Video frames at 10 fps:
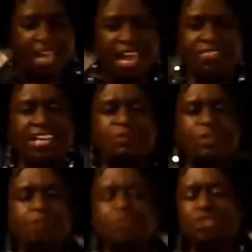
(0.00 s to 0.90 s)
And that's what
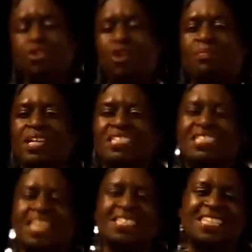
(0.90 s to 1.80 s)
He was showing me, is
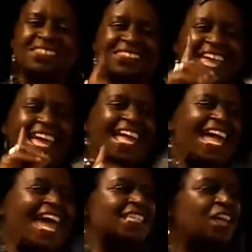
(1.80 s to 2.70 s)
just that
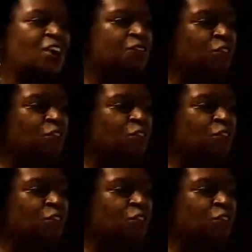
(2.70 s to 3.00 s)
act of